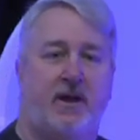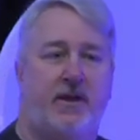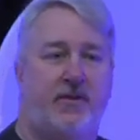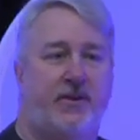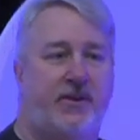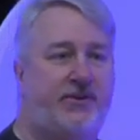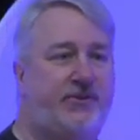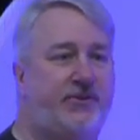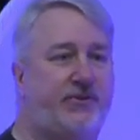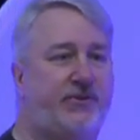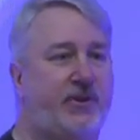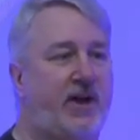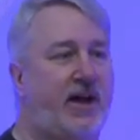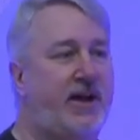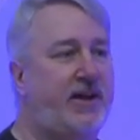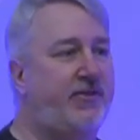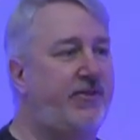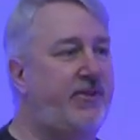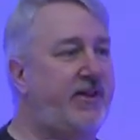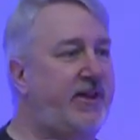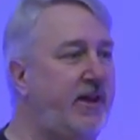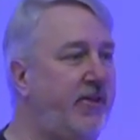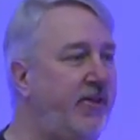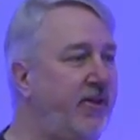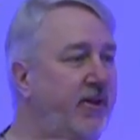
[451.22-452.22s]
This is like
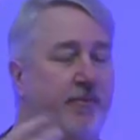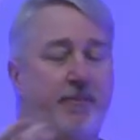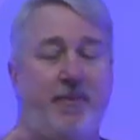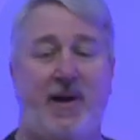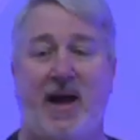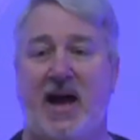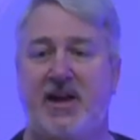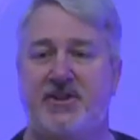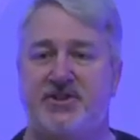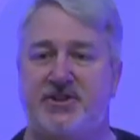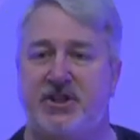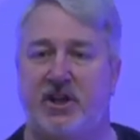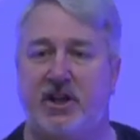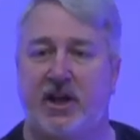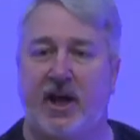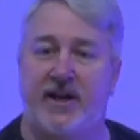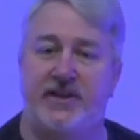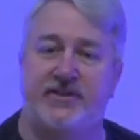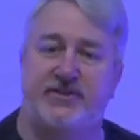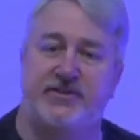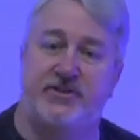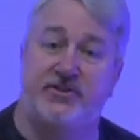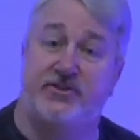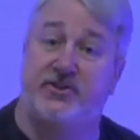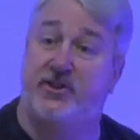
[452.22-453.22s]
the, uh, the Apache
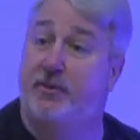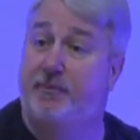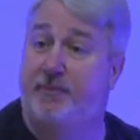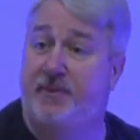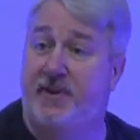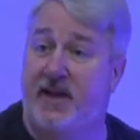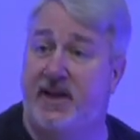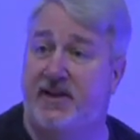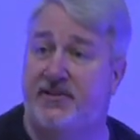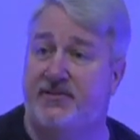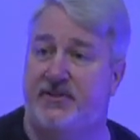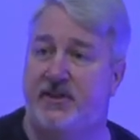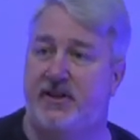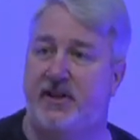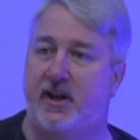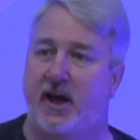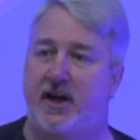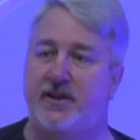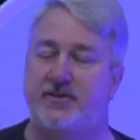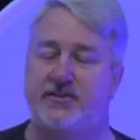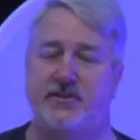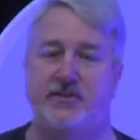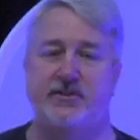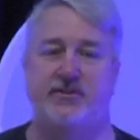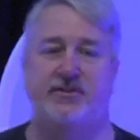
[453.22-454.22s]
license, the BSD
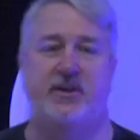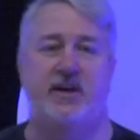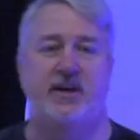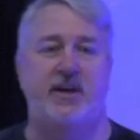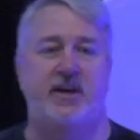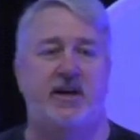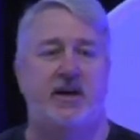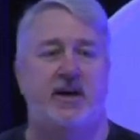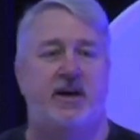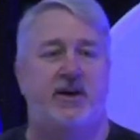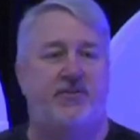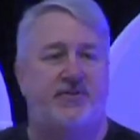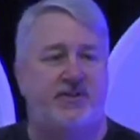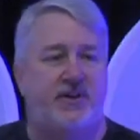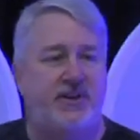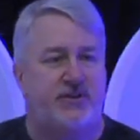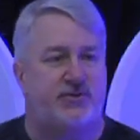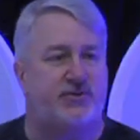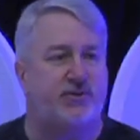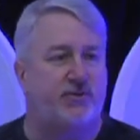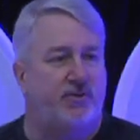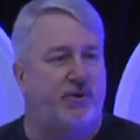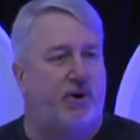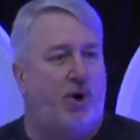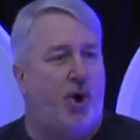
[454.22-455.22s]
license.
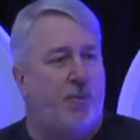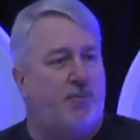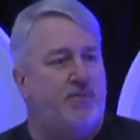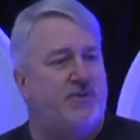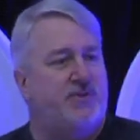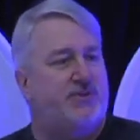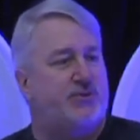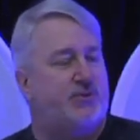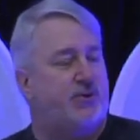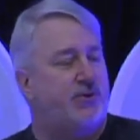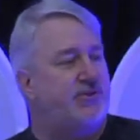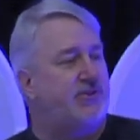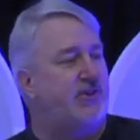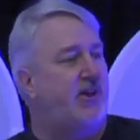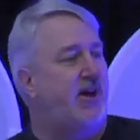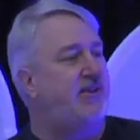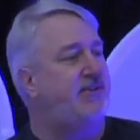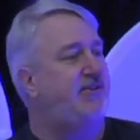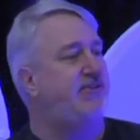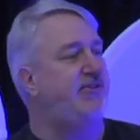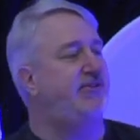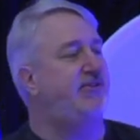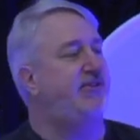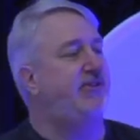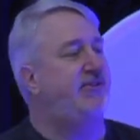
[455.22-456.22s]
These are open source
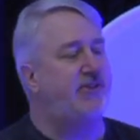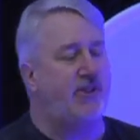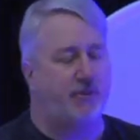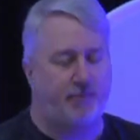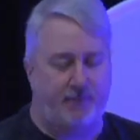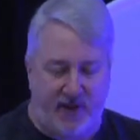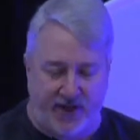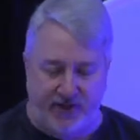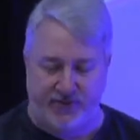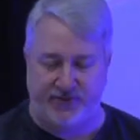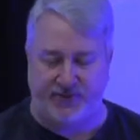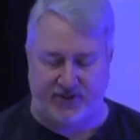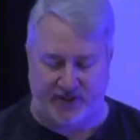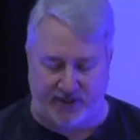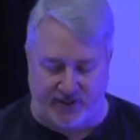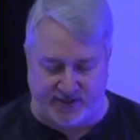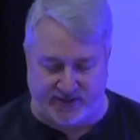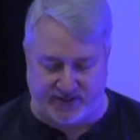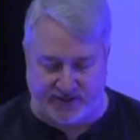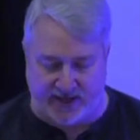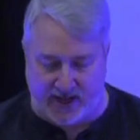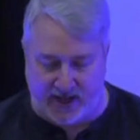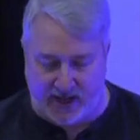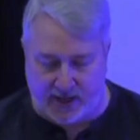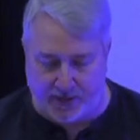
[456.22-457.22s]
licenses that basically
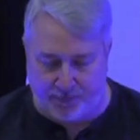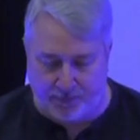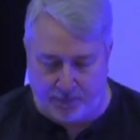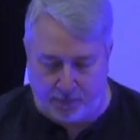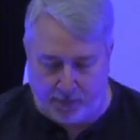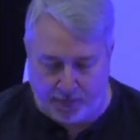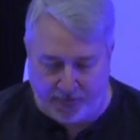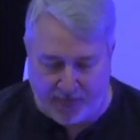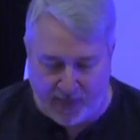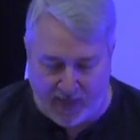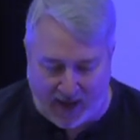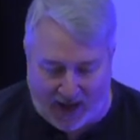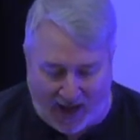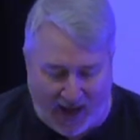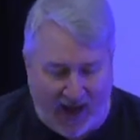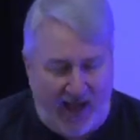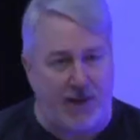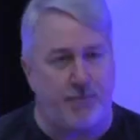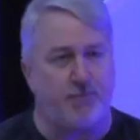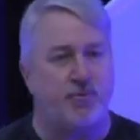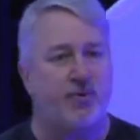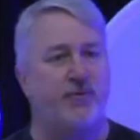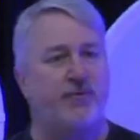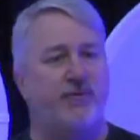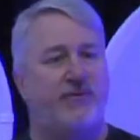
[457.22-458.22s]
say,
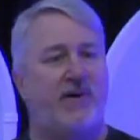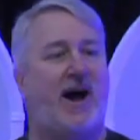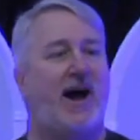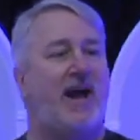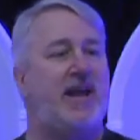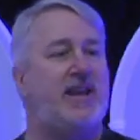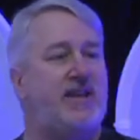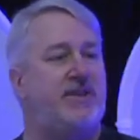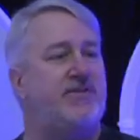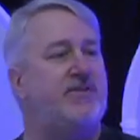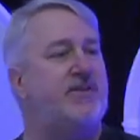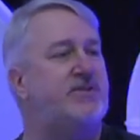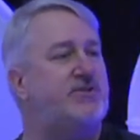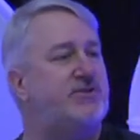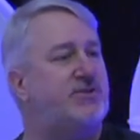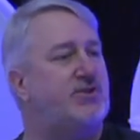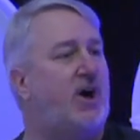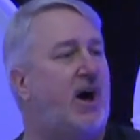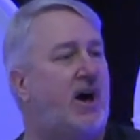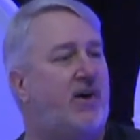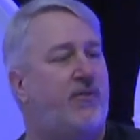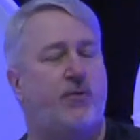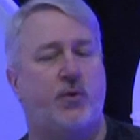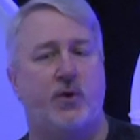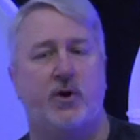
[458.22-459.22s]
I'm providing this
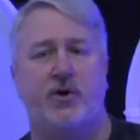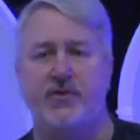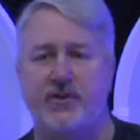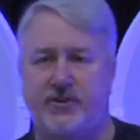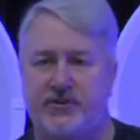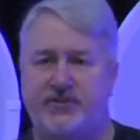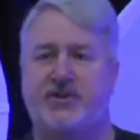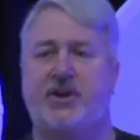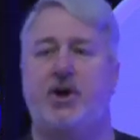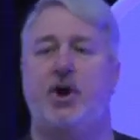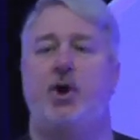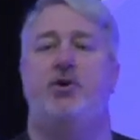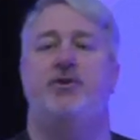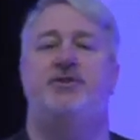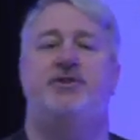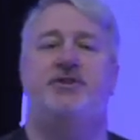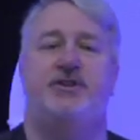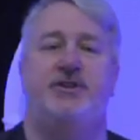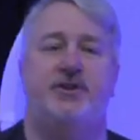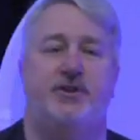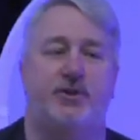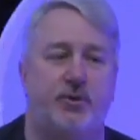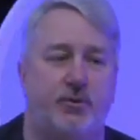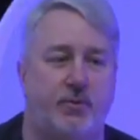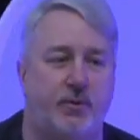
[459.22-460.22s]
software, this code to
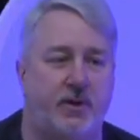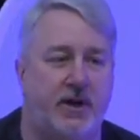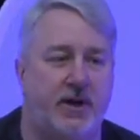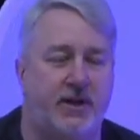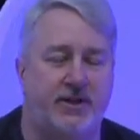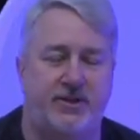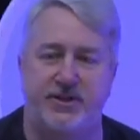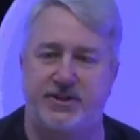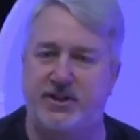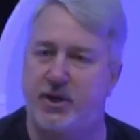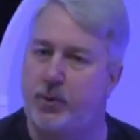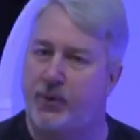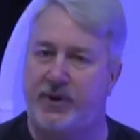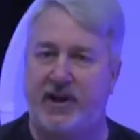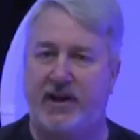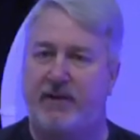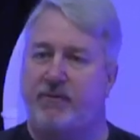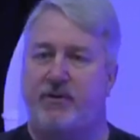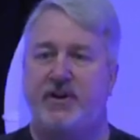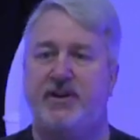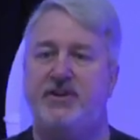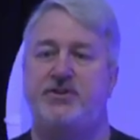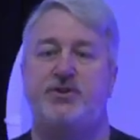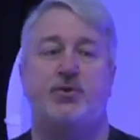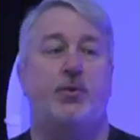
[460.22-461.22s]
you to do
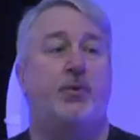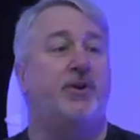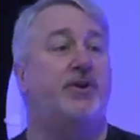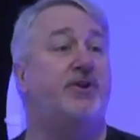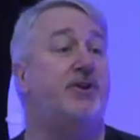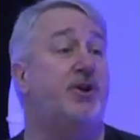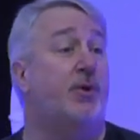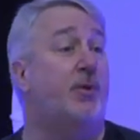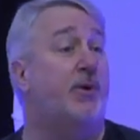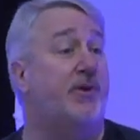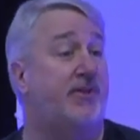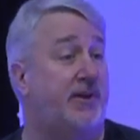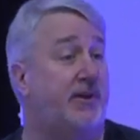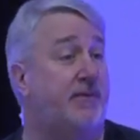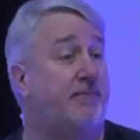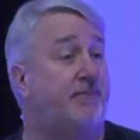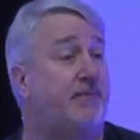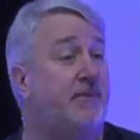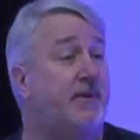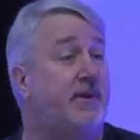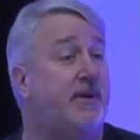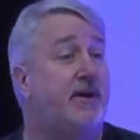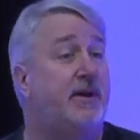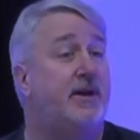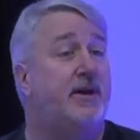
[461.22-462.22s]
whatever it is you want to do with it.
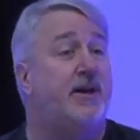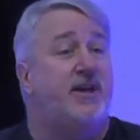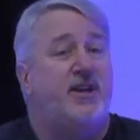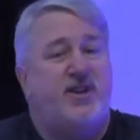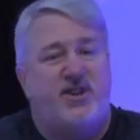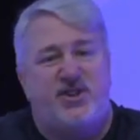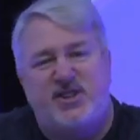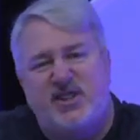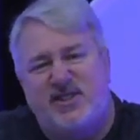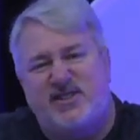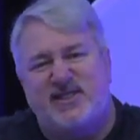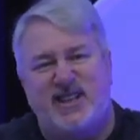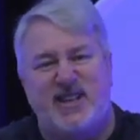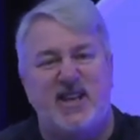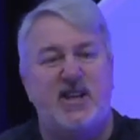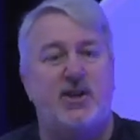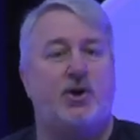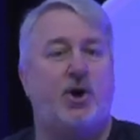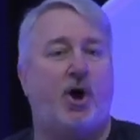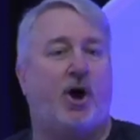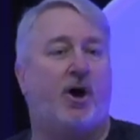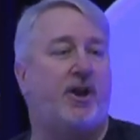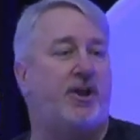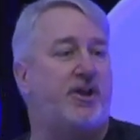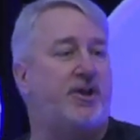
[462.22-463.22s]
You just can't
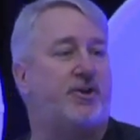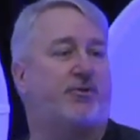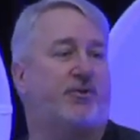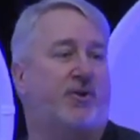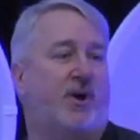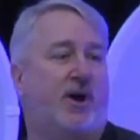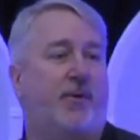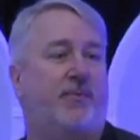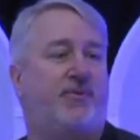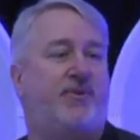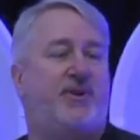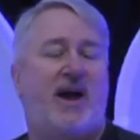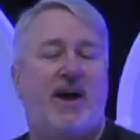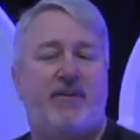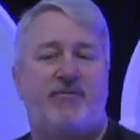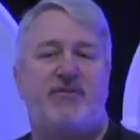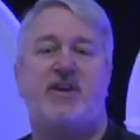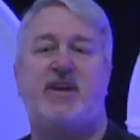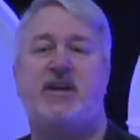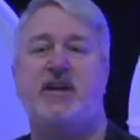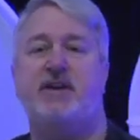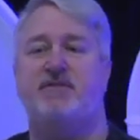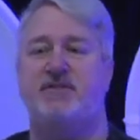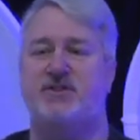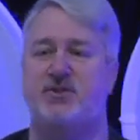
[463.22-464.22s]
call it your own. You have to
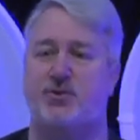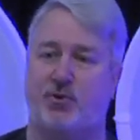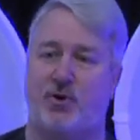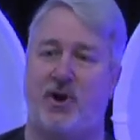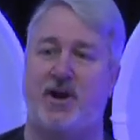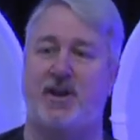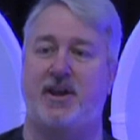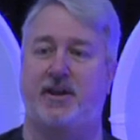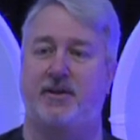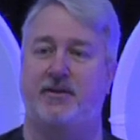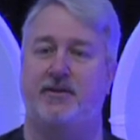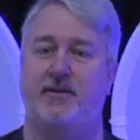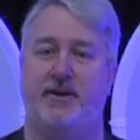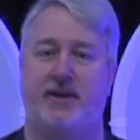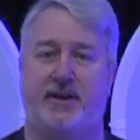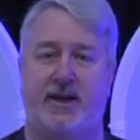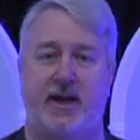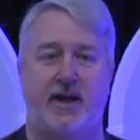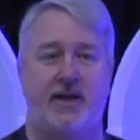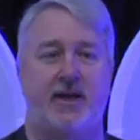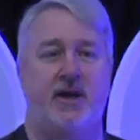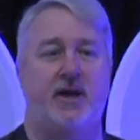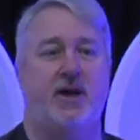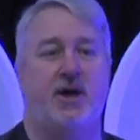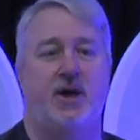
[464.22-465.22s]
give us credit,
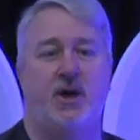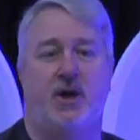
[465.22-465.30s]
okay?